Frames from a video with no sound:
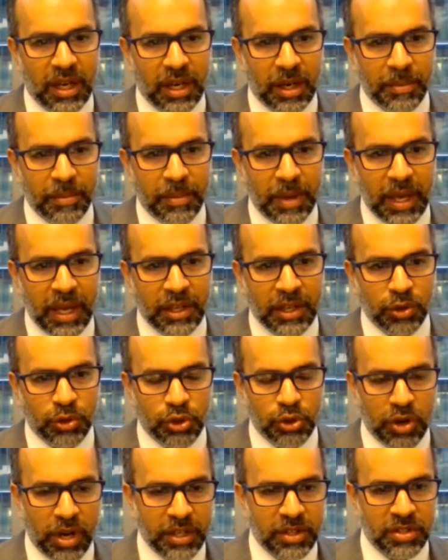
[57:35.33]
and
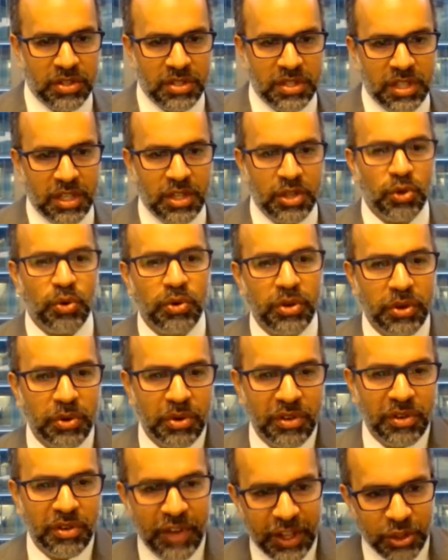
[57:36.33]
you're trying to secure
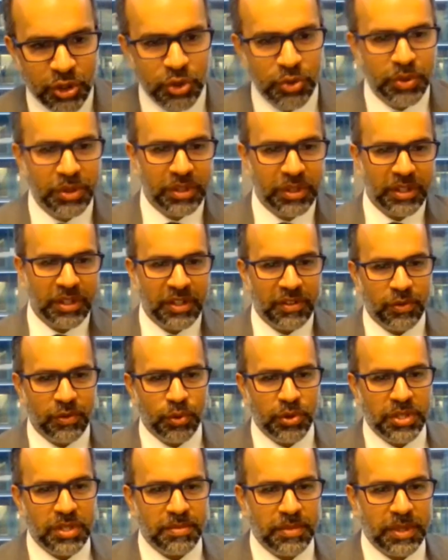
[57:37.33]
your eventual
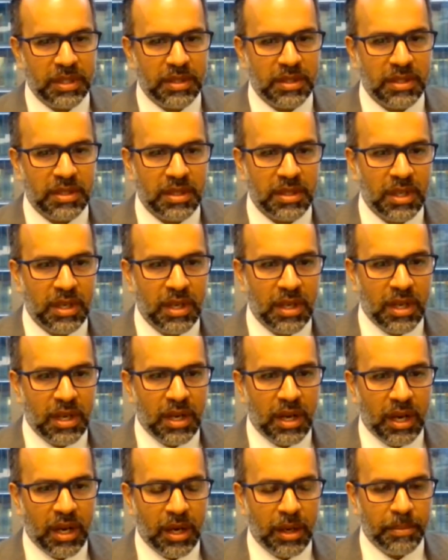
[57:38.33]
enforcement,
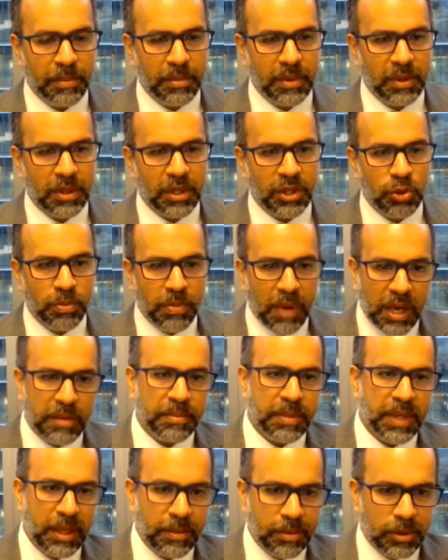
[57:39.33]
you
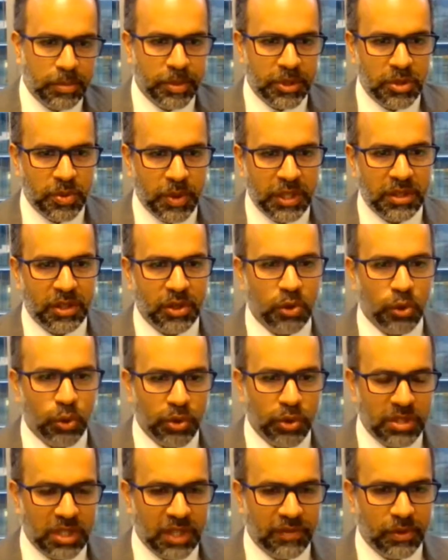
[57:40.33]
might be able to persuade the
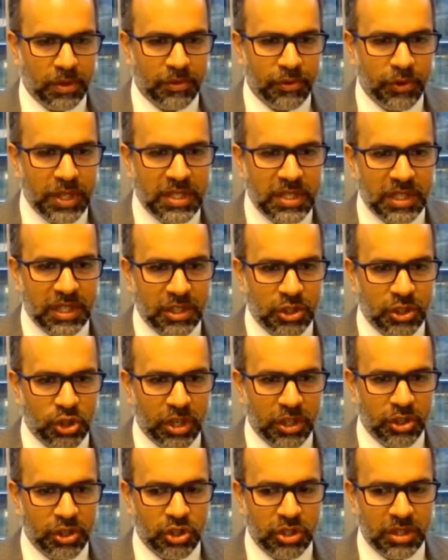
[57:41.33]
court to give you a freezing
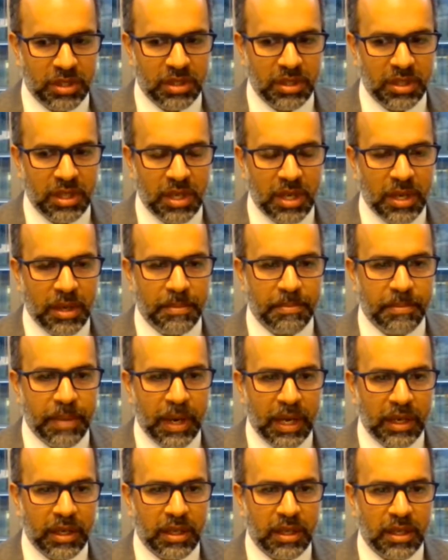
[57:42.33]
injunction,
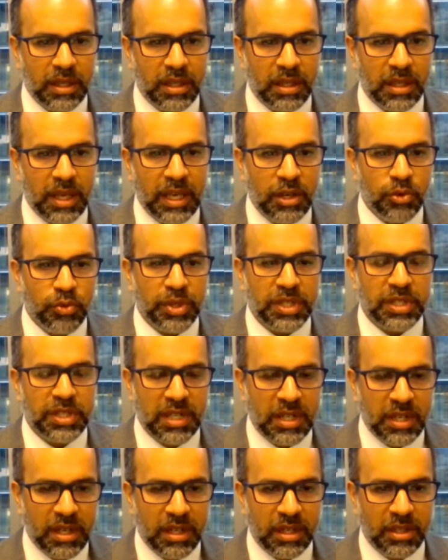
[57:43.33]
but in
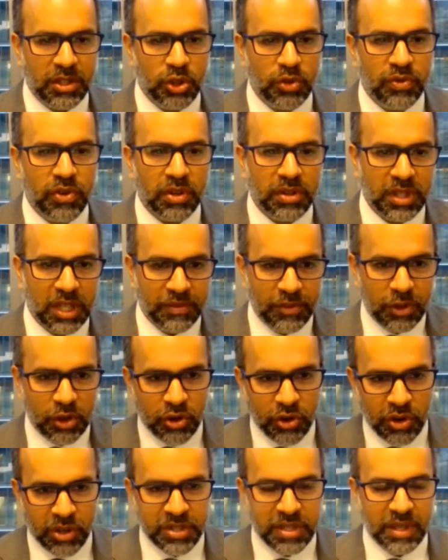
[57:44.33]
return, you've got to give
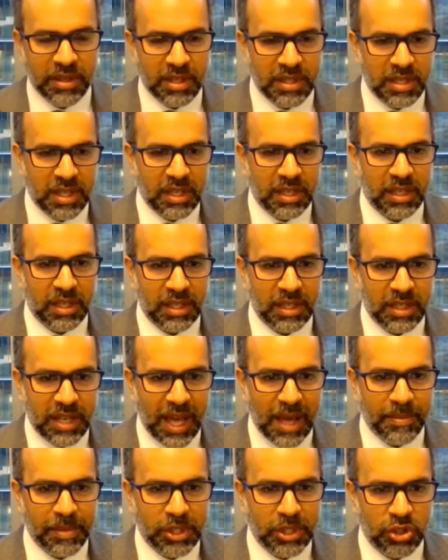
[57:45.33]
a cross undertaking in
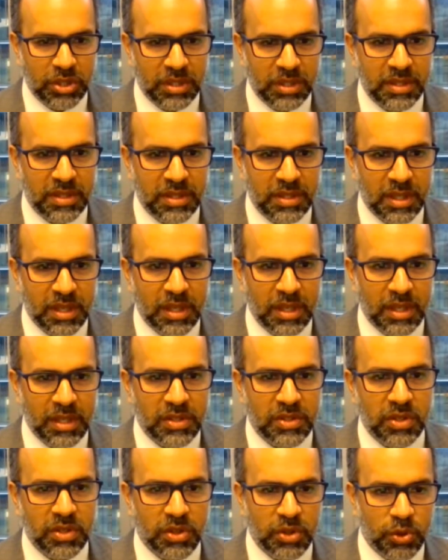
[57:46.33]
damages.
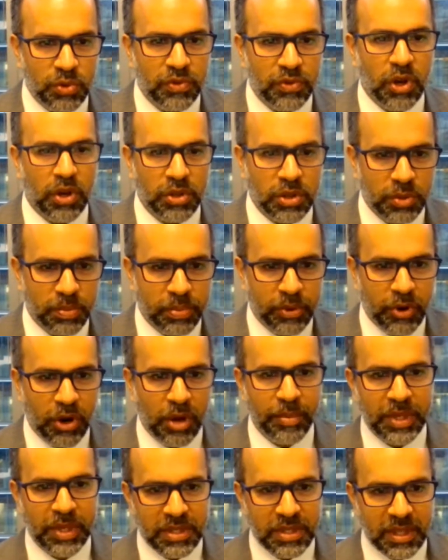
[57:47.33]
So you've got to
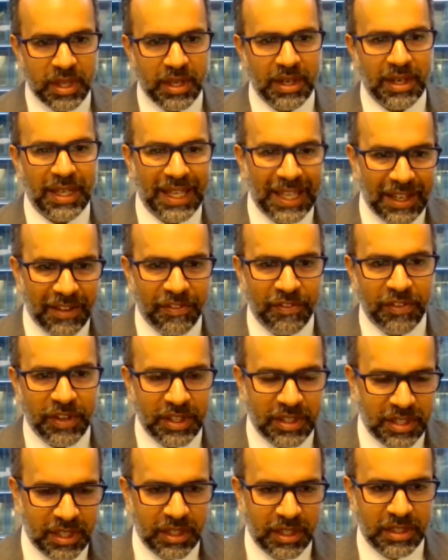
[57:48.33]
promise that if
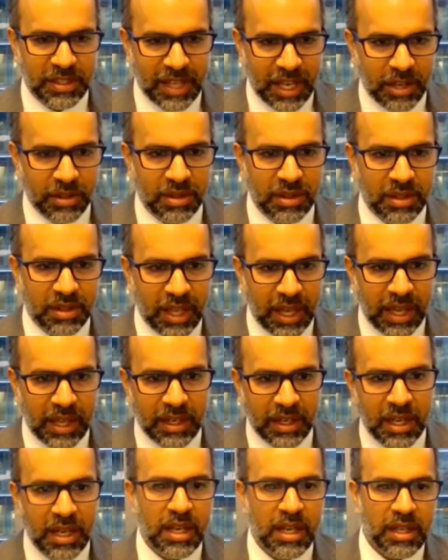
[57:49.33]
it turns out
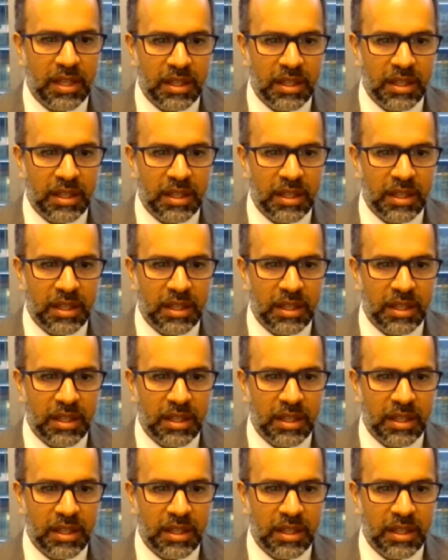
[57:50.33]
that